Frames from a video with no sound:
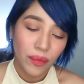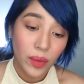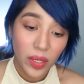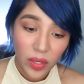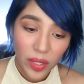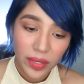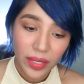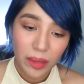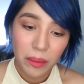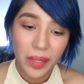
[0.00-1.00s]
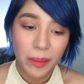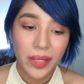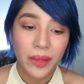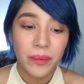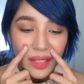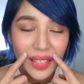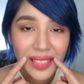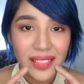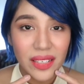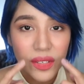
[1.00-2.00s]
if we could, like maybe
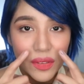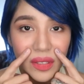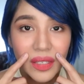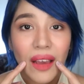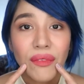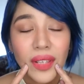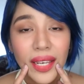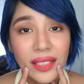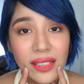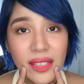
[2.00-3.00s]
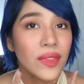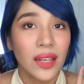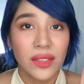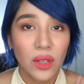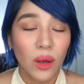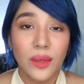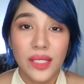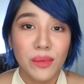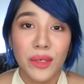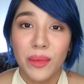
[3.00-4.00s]
lessen the laugh lines. That's always
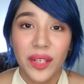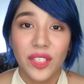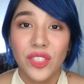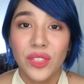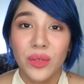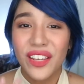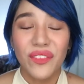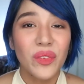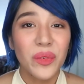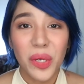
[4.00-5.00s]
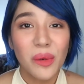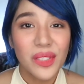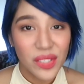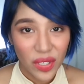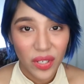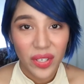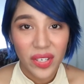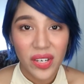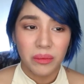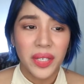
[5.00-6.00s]
been my issue. Even when I was
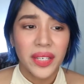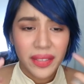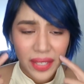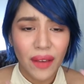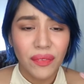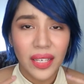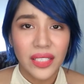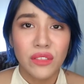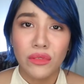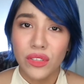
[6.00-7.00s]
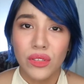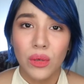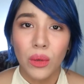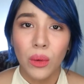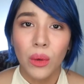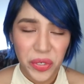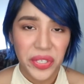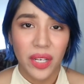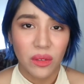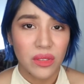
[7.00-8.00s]
younger, my laugh lines were so
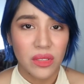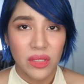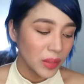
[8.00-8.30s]
pronounced.